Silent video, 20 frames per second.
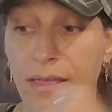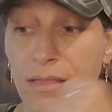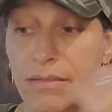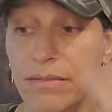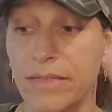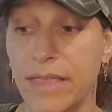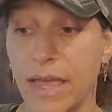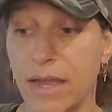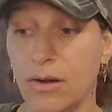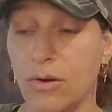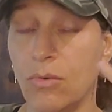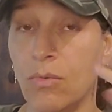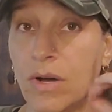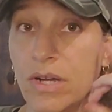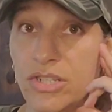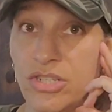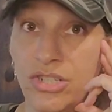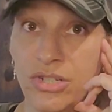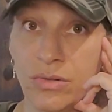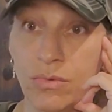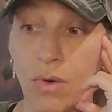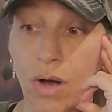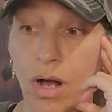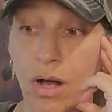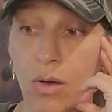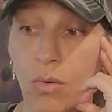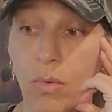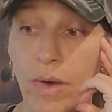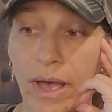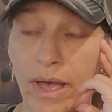They don't want you to
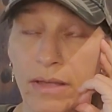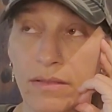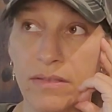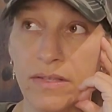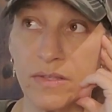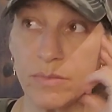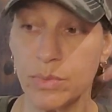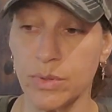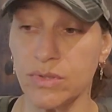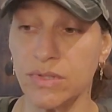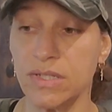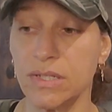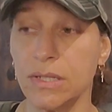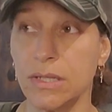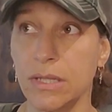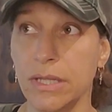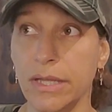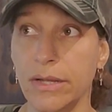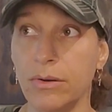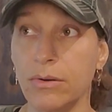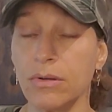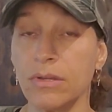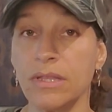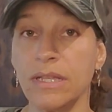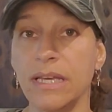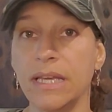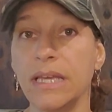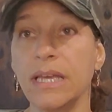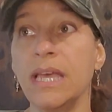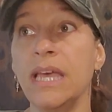walk away. This person
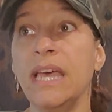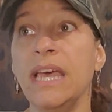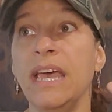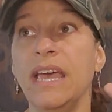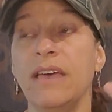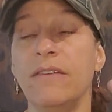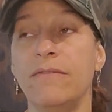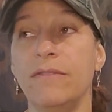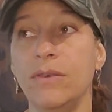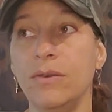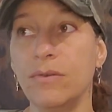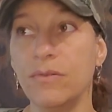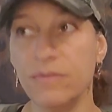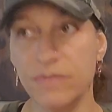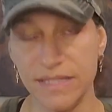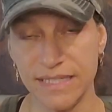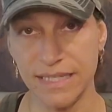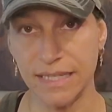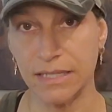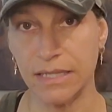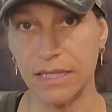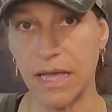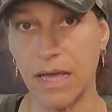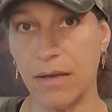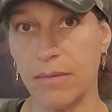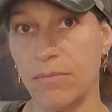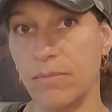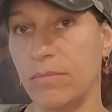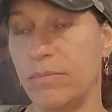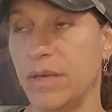literally, if you've seen
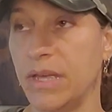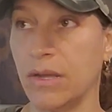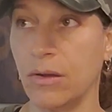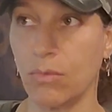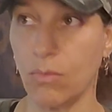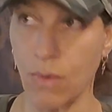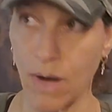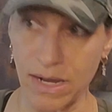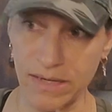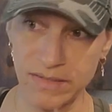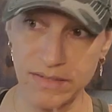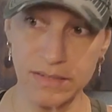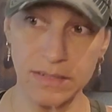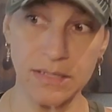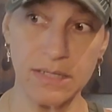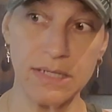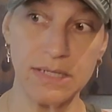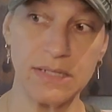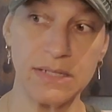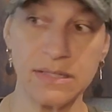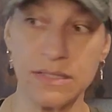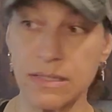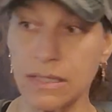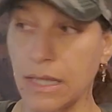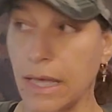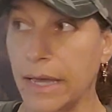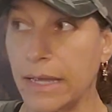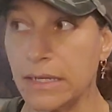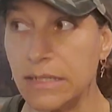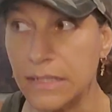them being restless,
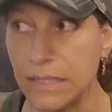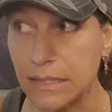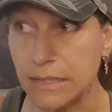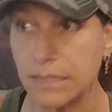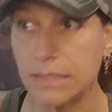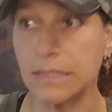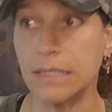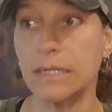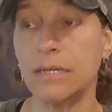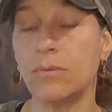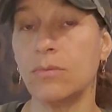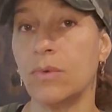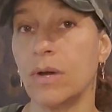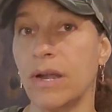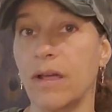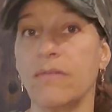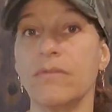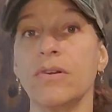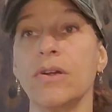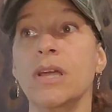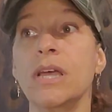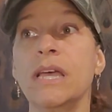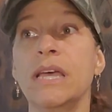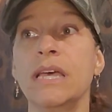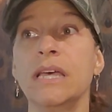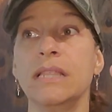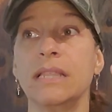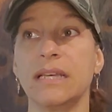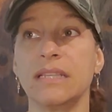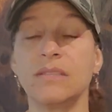like distant, whatever,
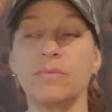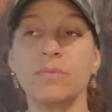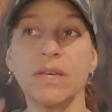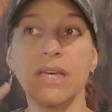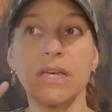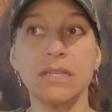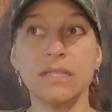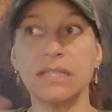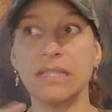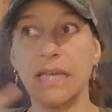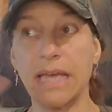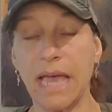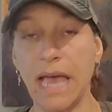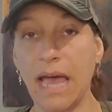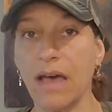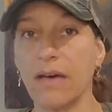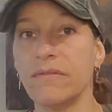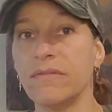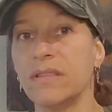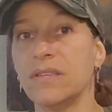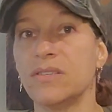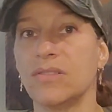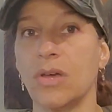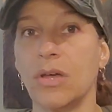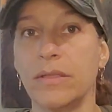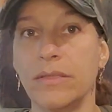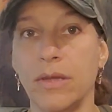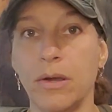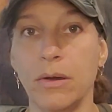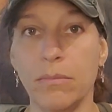that's because they have this
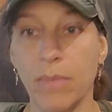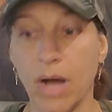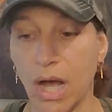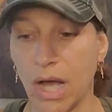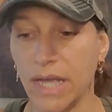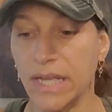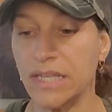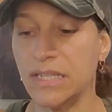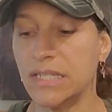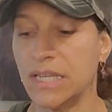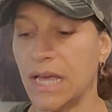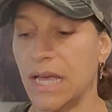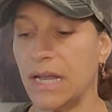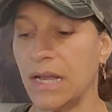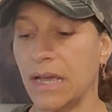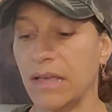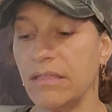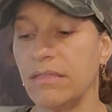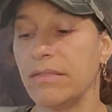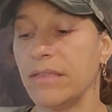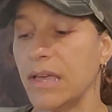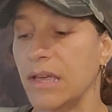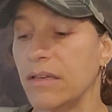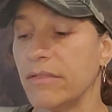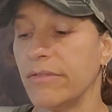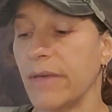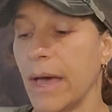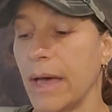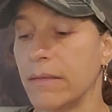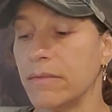on their mind. And I
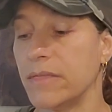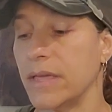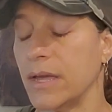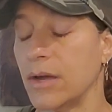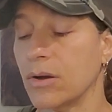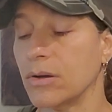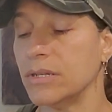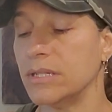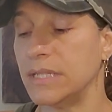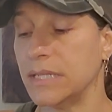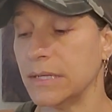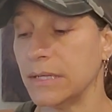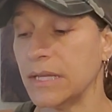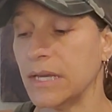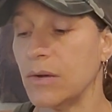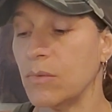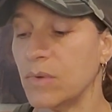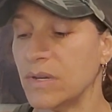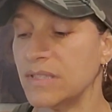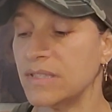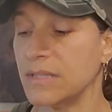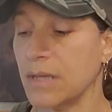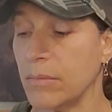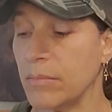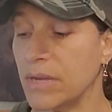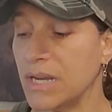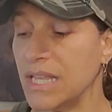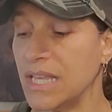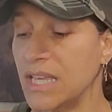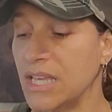think that they are dealing with
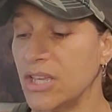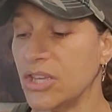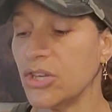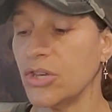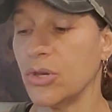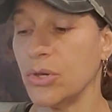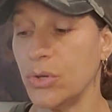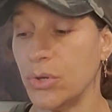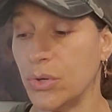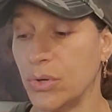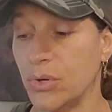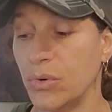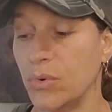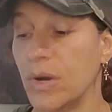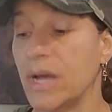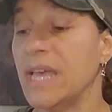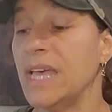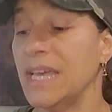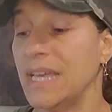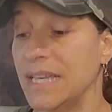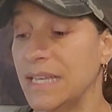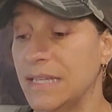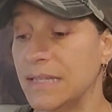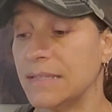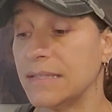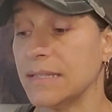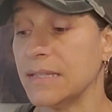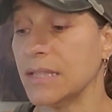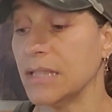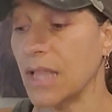somebody who
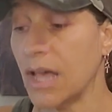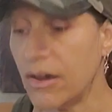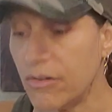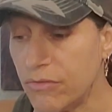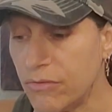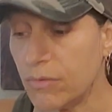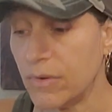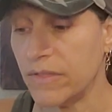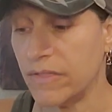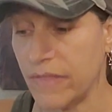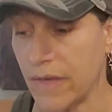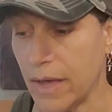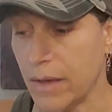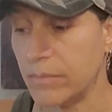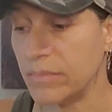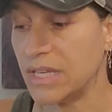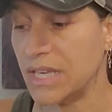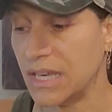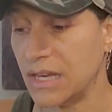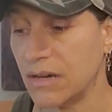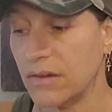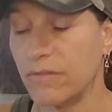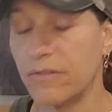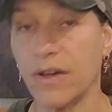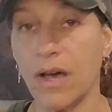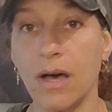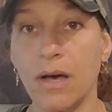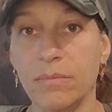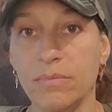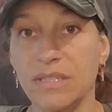is in love with them, King of
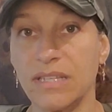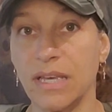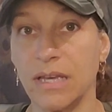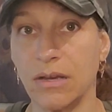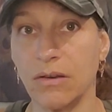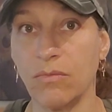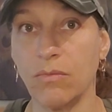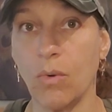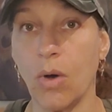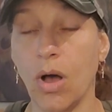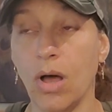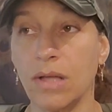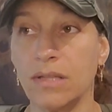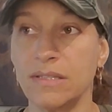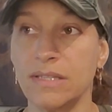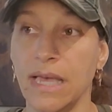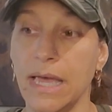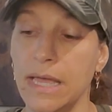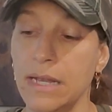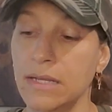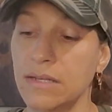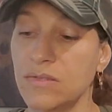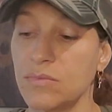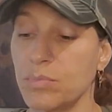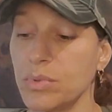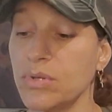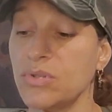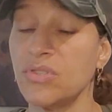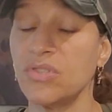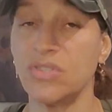Cups, King of Wands, and is
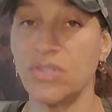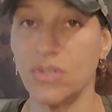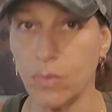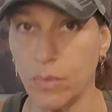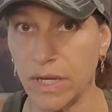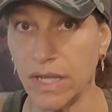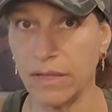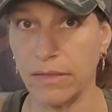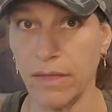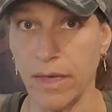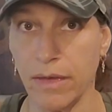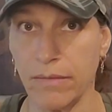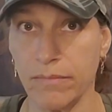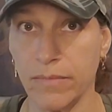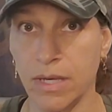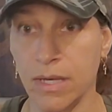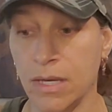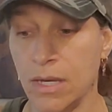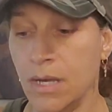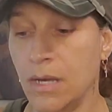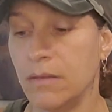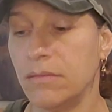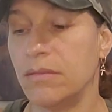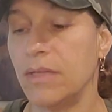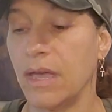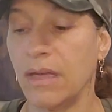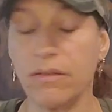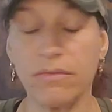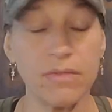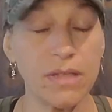pursuing them.
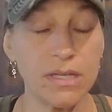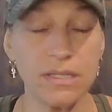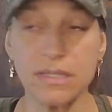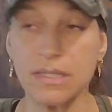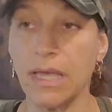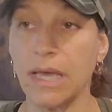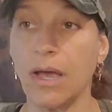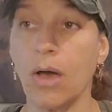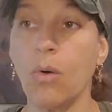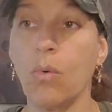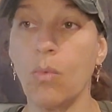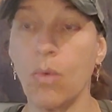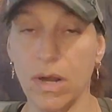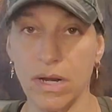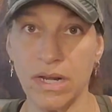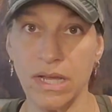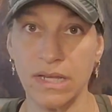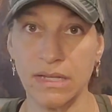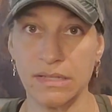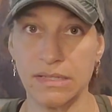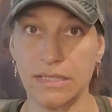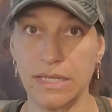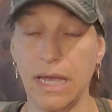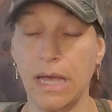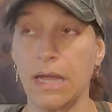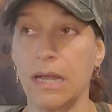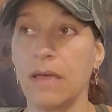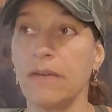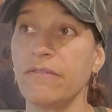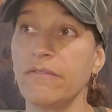It's like a one-night
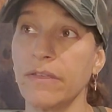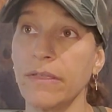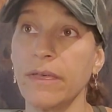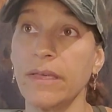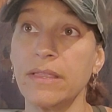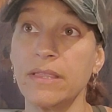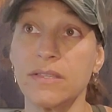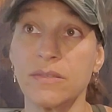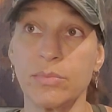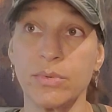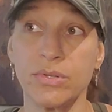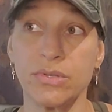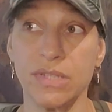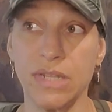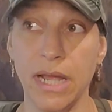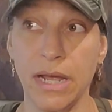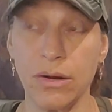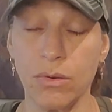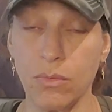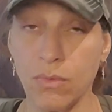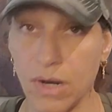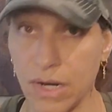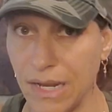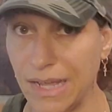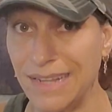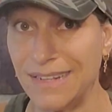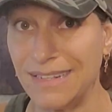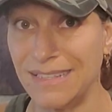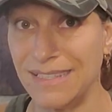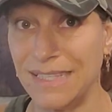stand. I feel like this person had a
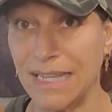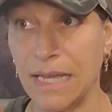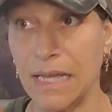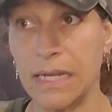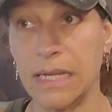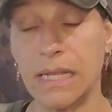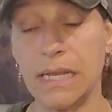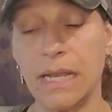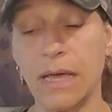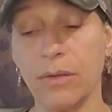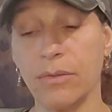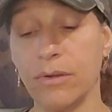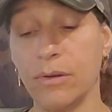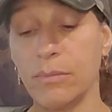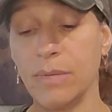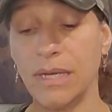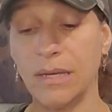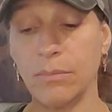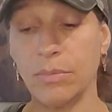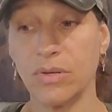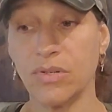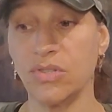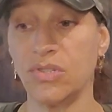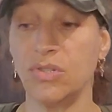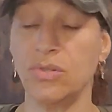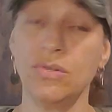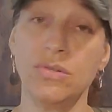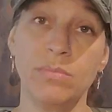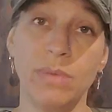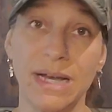one-night stand and now they're being
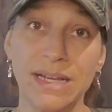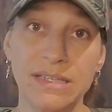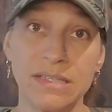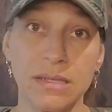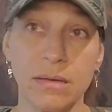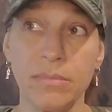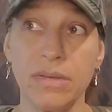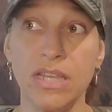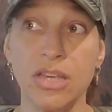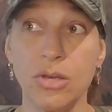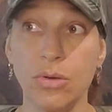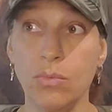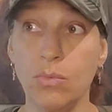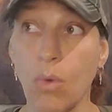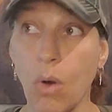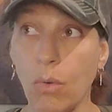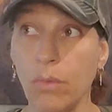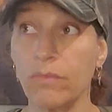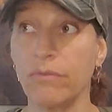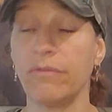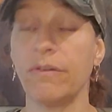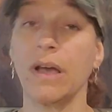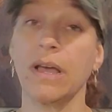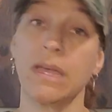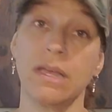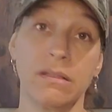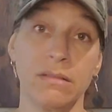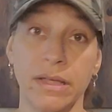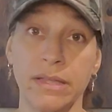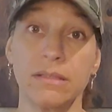pursued by somebody who won't
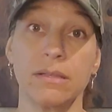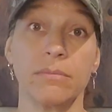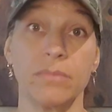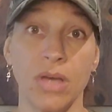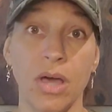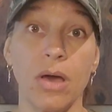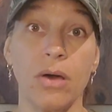fucking let them